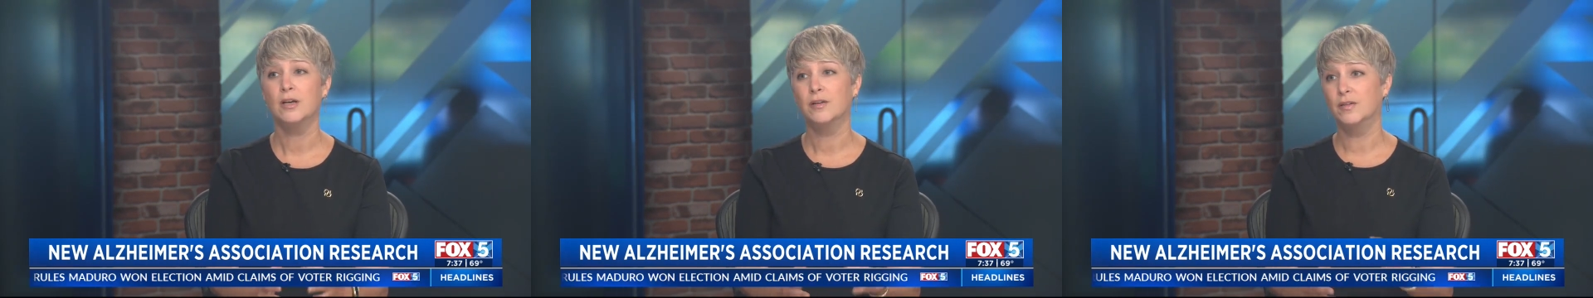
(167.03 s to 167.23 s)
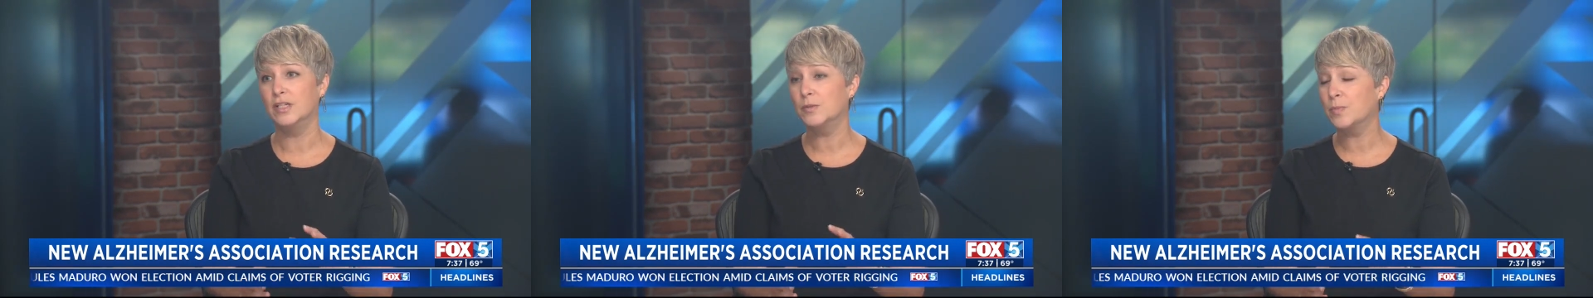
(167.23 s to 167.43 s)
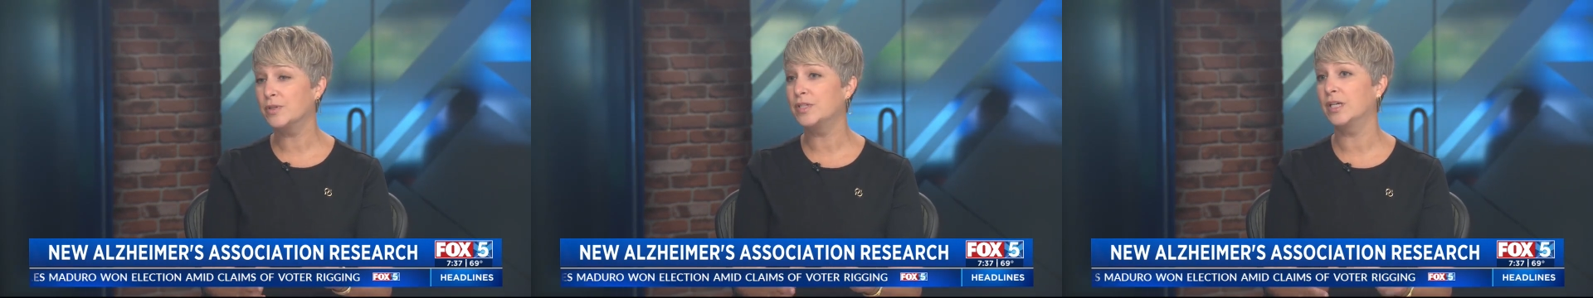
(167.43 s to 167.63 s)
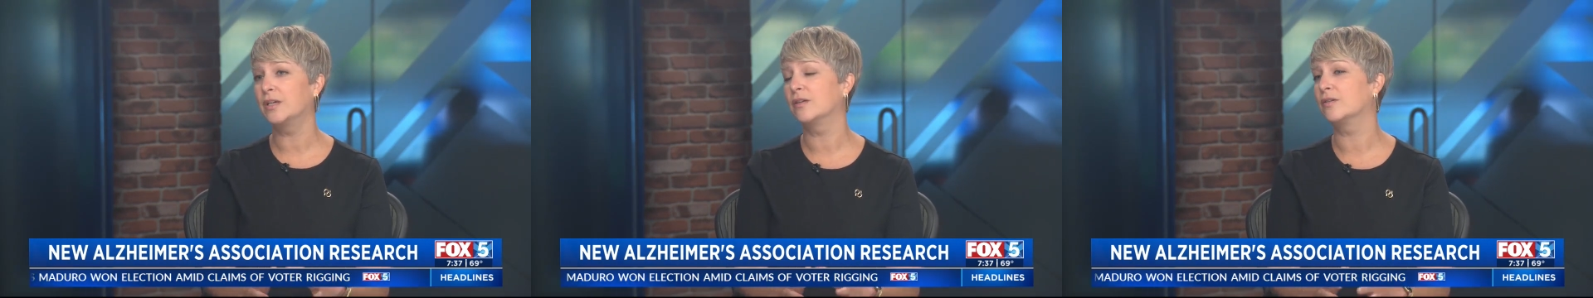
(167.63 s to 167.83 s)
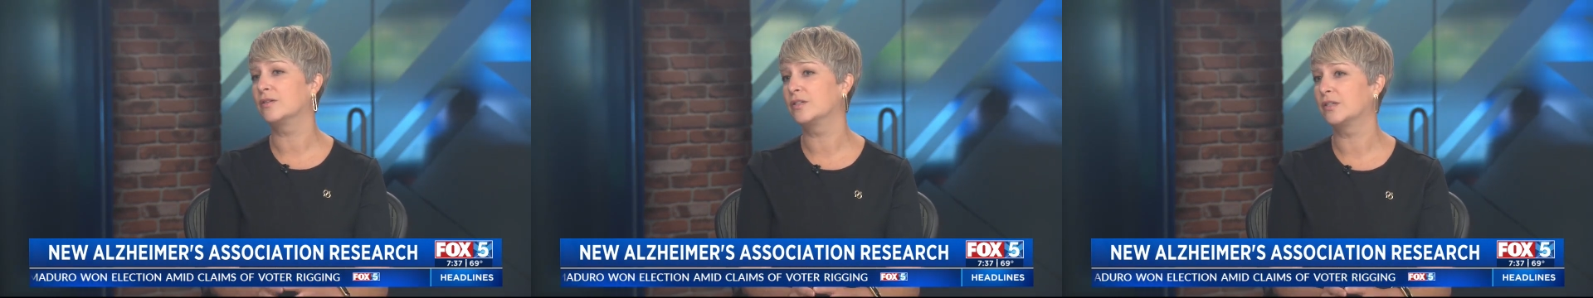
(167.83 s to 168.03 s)
This
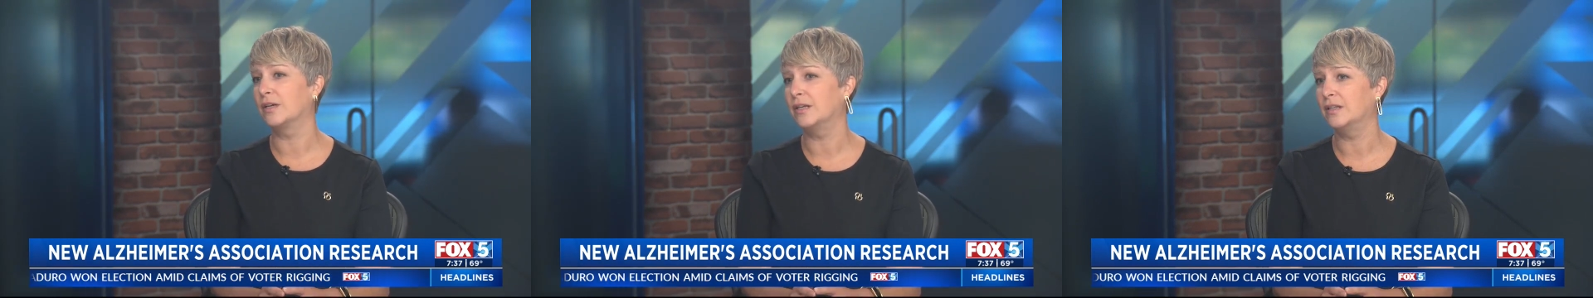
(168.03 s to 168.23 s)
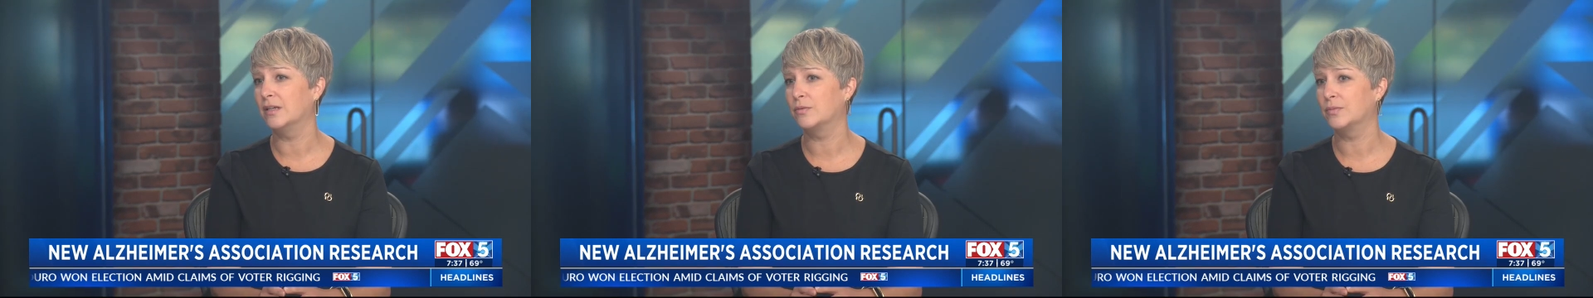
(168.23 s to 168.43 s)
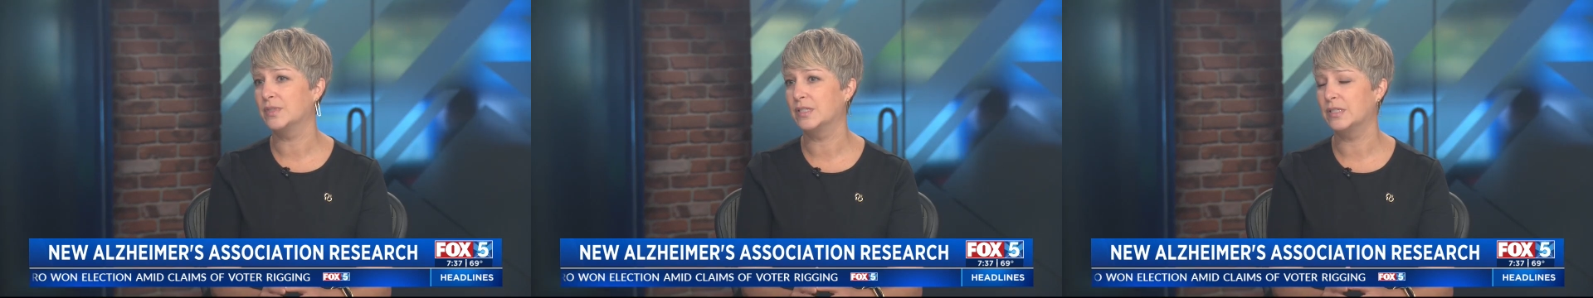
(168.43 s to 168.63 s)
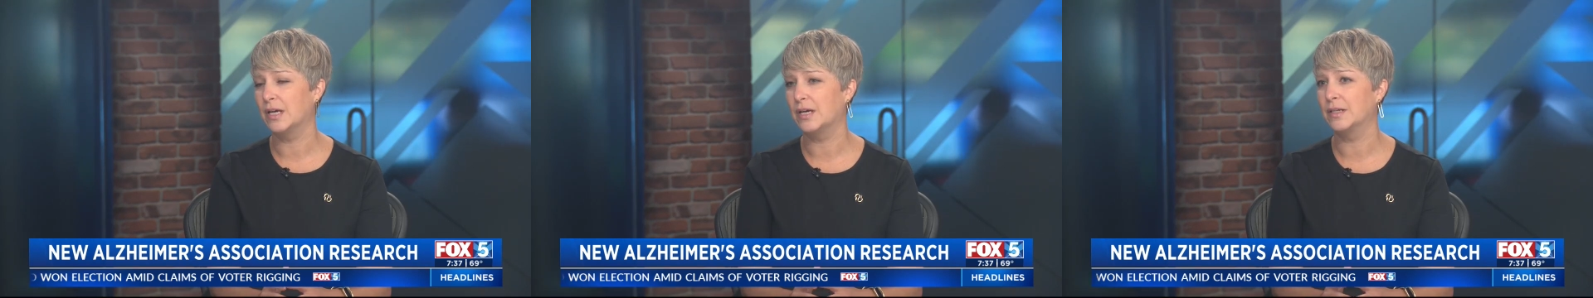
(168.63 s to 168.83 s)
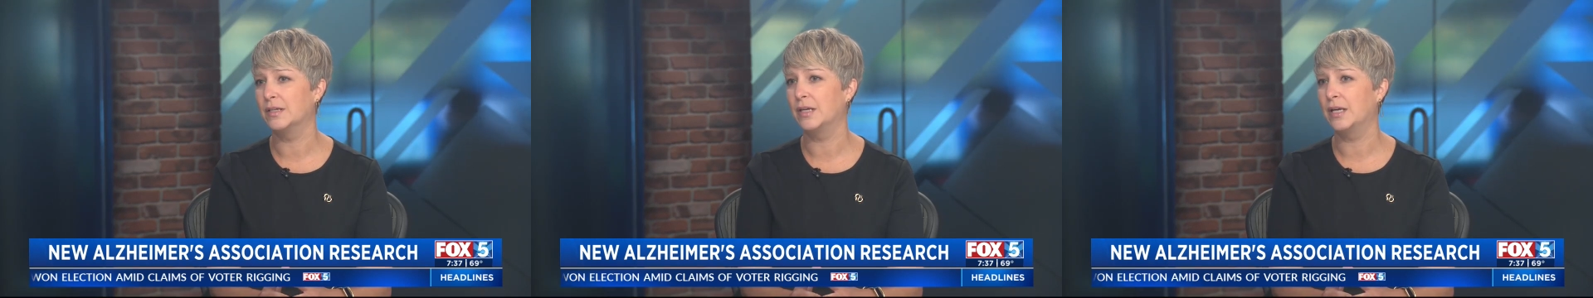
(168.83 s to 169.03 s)
particular study that was
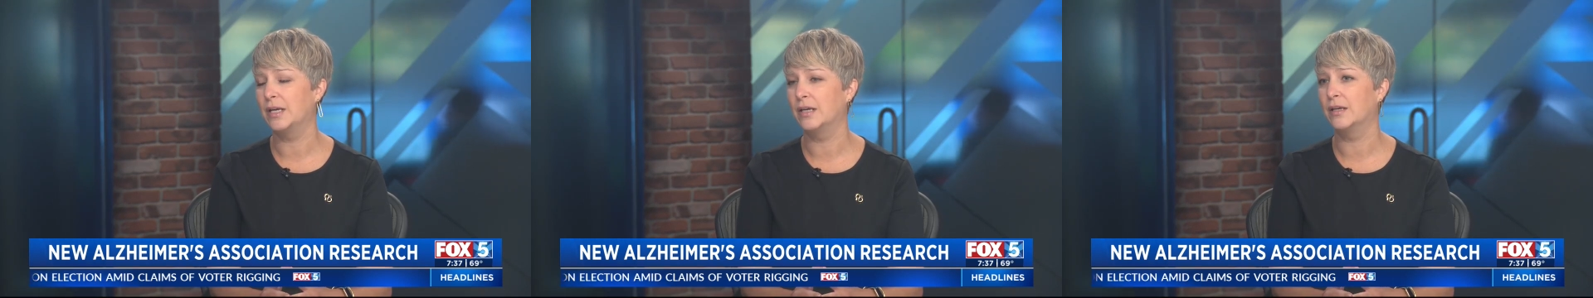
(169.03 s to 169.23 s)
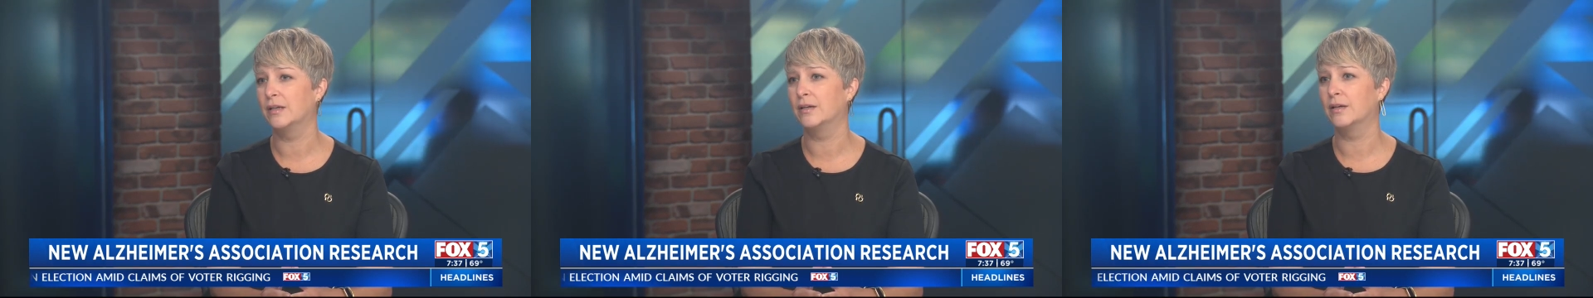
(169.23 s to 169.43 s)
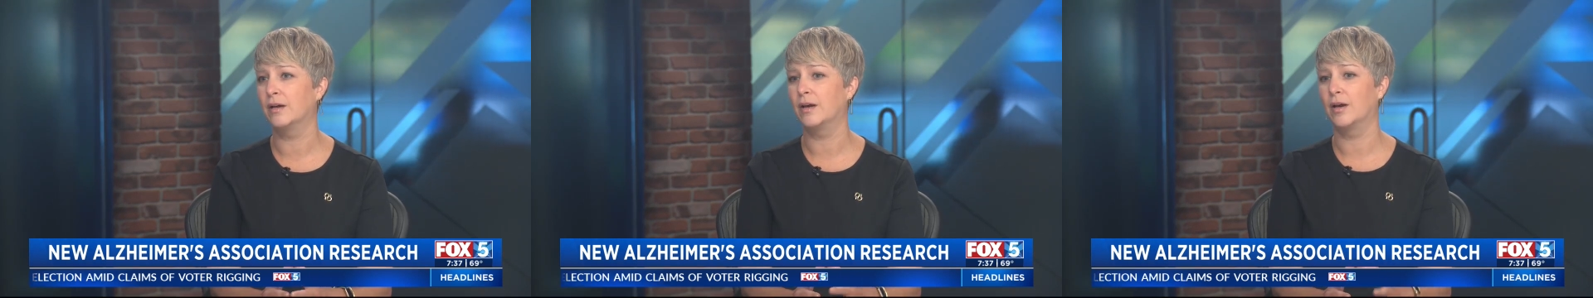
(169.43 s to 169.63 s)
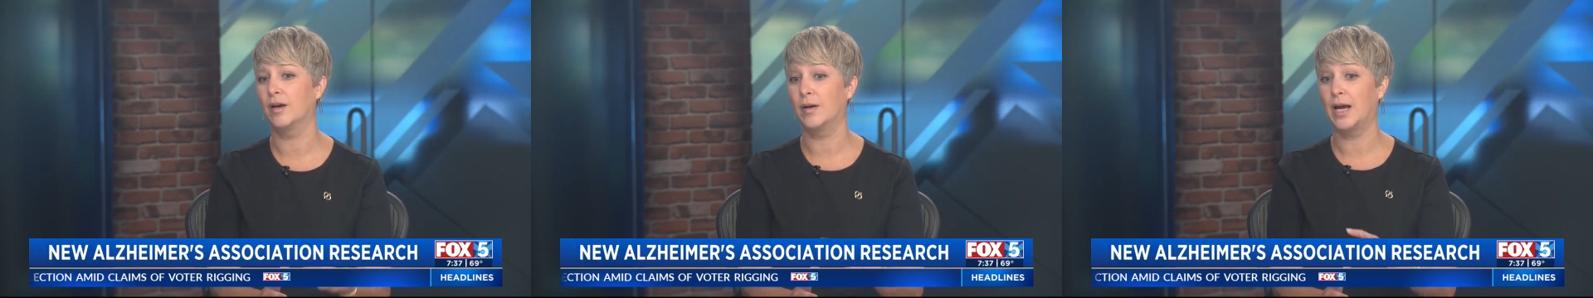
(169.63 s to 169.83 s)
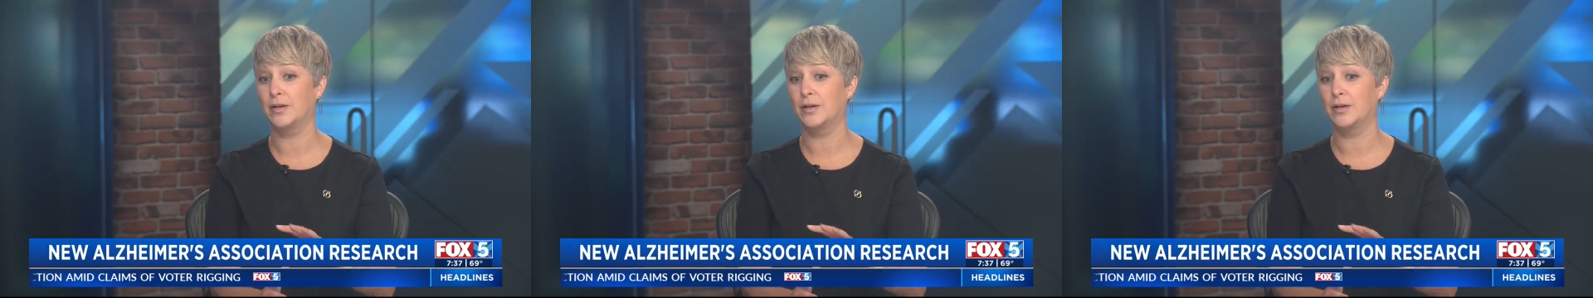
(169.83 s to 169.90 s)
done in uh,